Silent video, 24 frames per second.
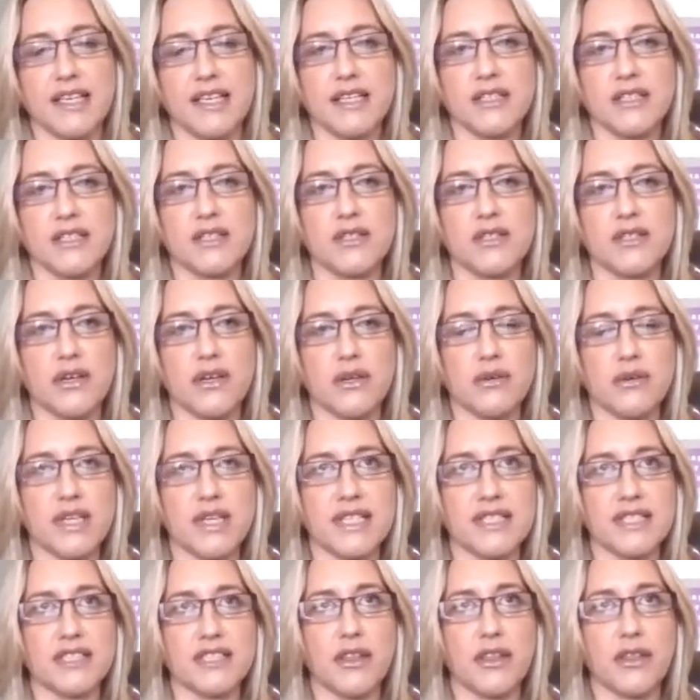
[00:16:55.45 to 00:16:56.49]
So it's
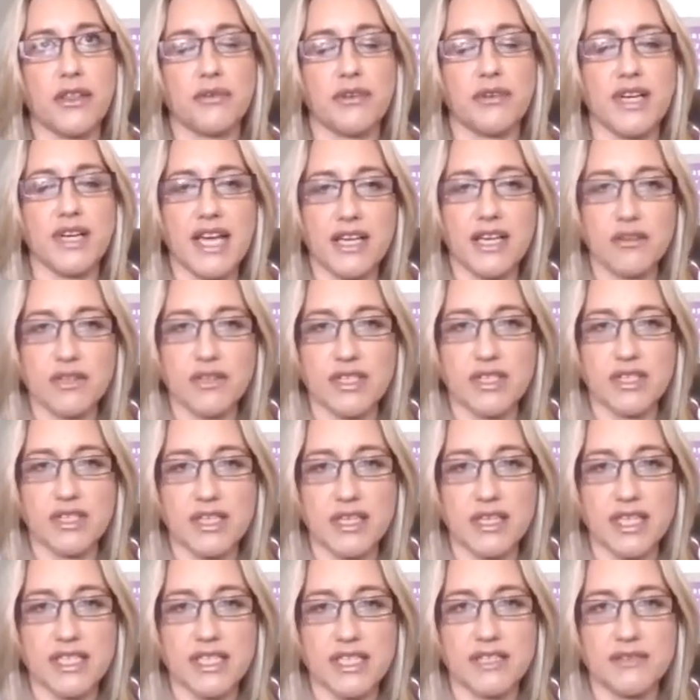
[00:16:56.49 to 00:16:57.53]
a
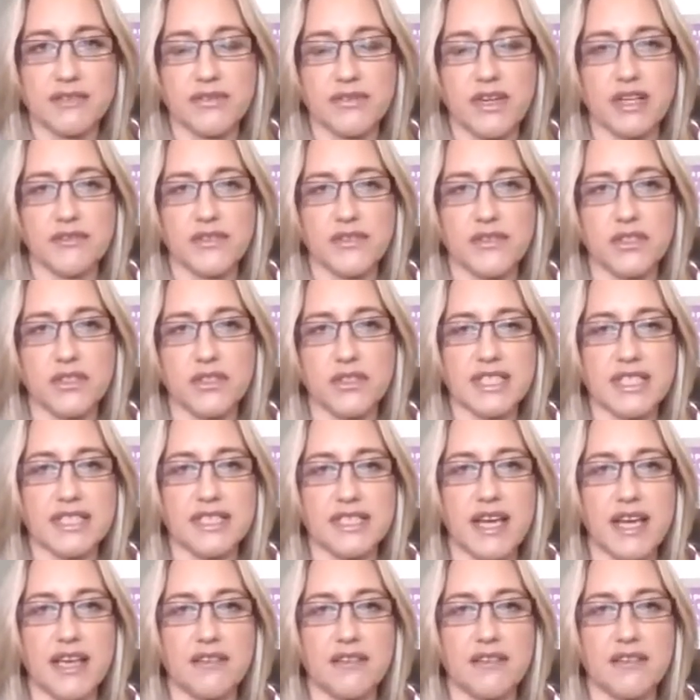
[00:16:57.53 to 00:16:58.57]
$395
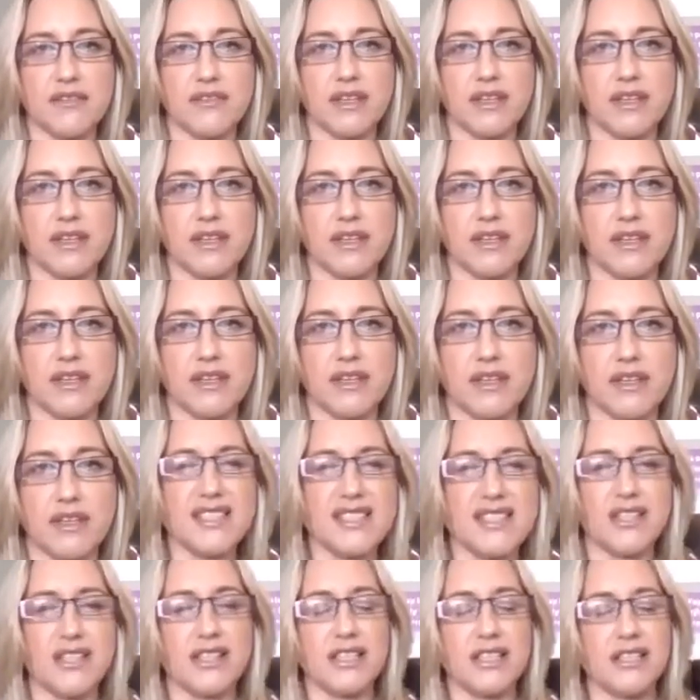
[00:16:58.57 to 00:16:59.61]
saving. It's
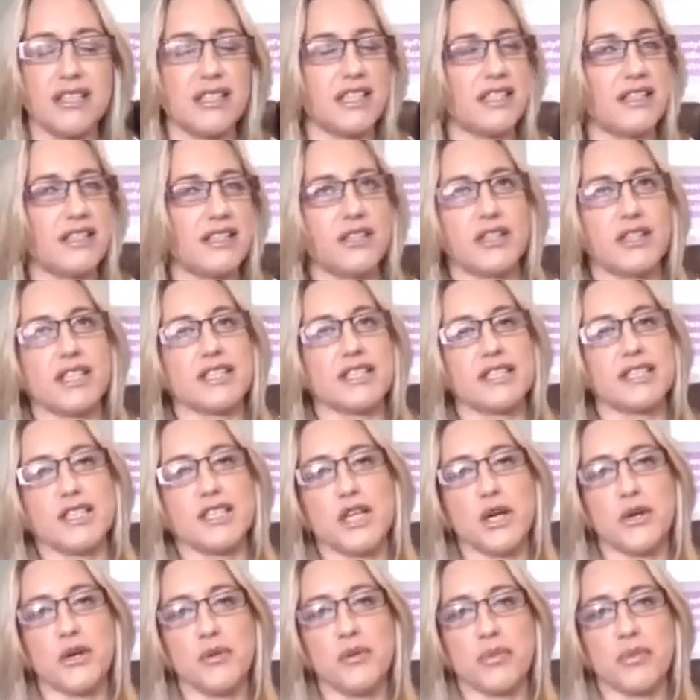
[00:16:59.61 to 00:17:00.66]
kind of, look, it's a
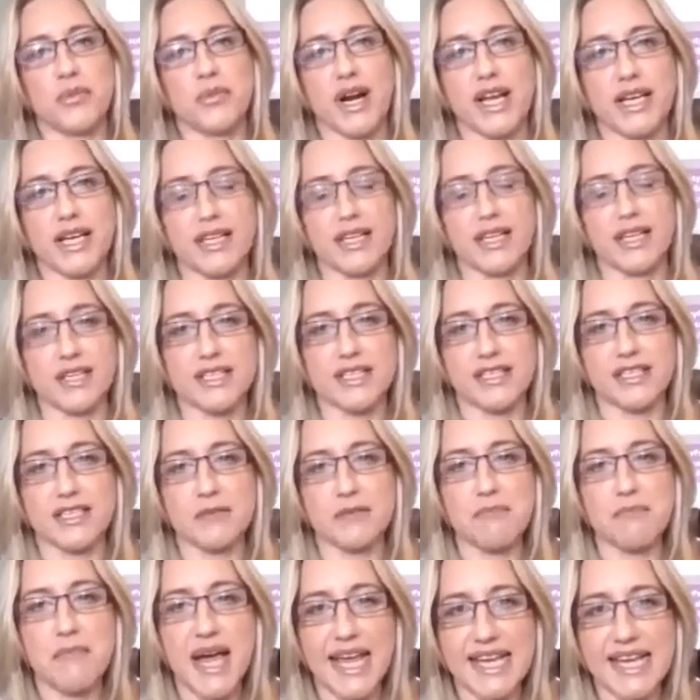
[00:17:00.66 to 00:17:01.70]
no brainer. It's an
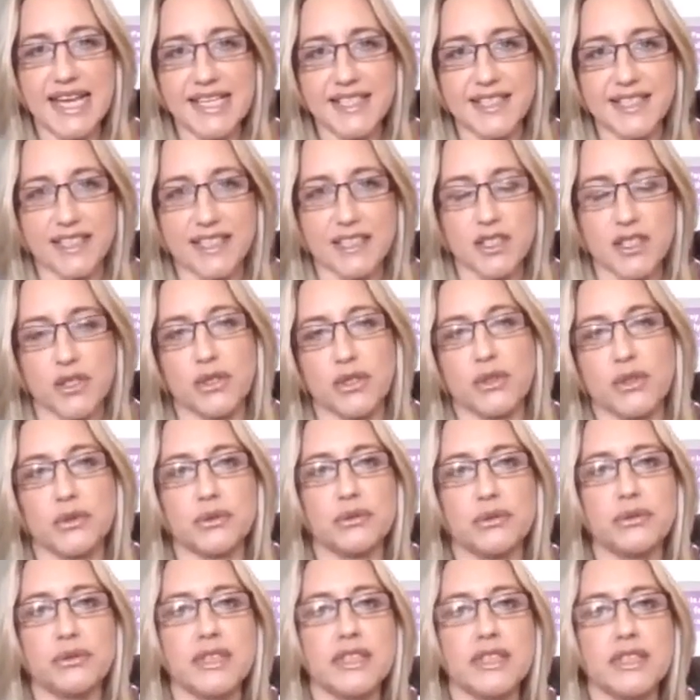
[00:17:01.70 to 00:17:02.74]
amazing
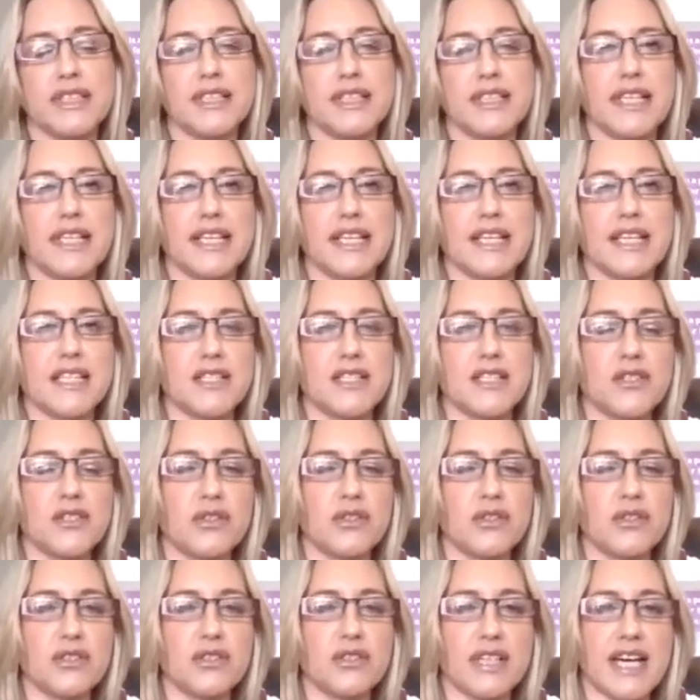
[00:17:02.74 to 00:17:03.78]
tool it's
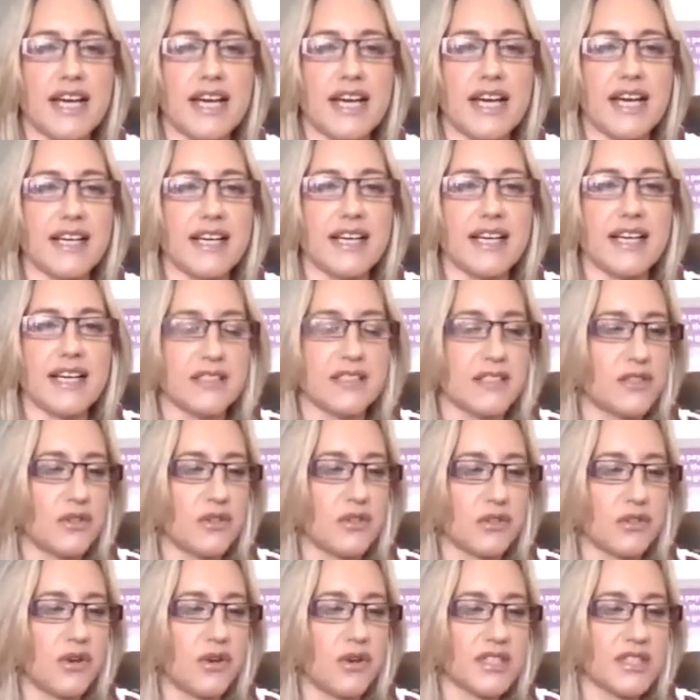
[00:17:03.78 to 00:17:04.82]
not it's not
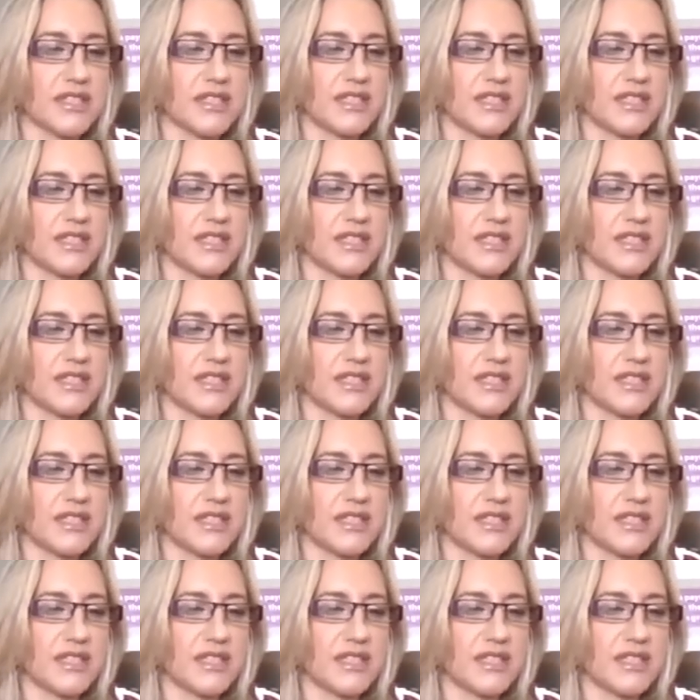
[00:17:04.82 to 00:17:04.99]
costing